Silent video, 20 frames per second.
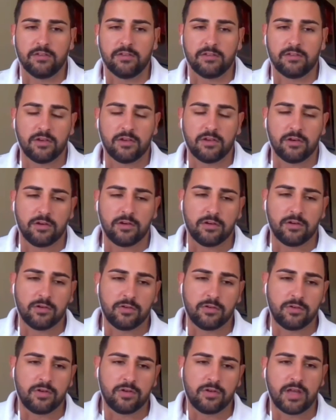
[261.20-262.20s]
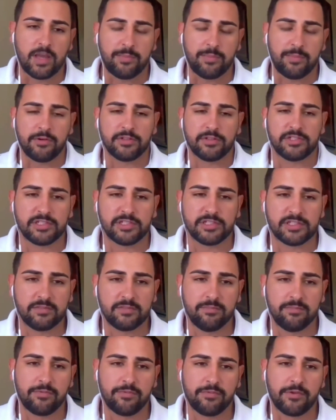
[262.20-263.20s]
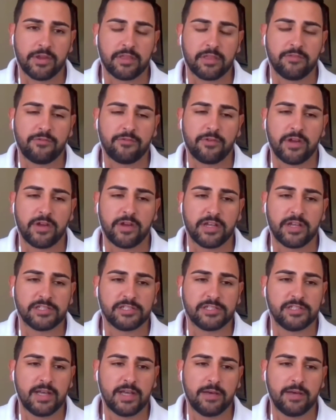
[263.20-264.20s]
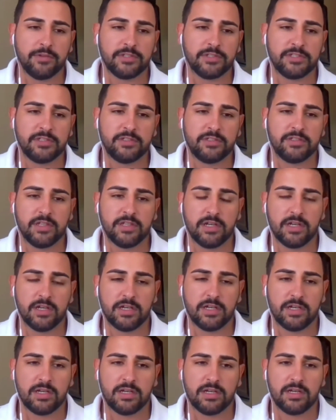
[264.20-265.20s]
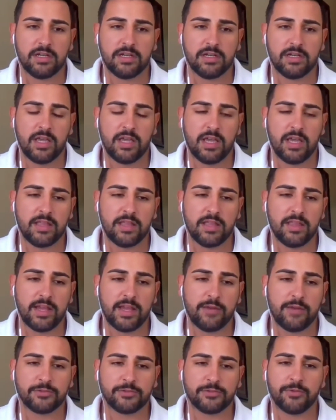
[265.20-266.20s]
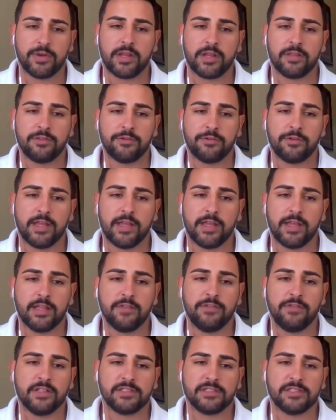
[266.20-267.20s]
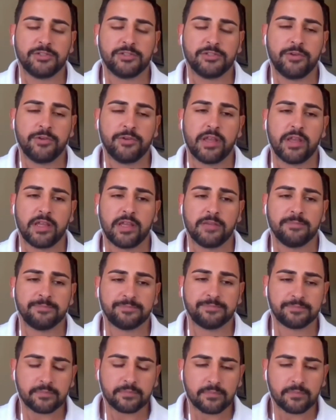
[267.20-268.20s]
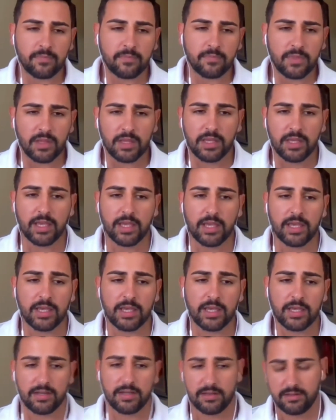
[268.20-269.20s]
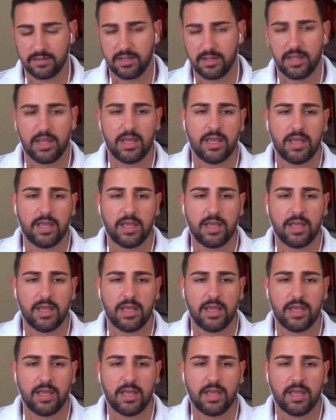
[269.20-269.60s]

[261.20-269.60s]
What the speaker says: So I purchased Bring the Fresh. And then I was running through Kelly Felix's training, and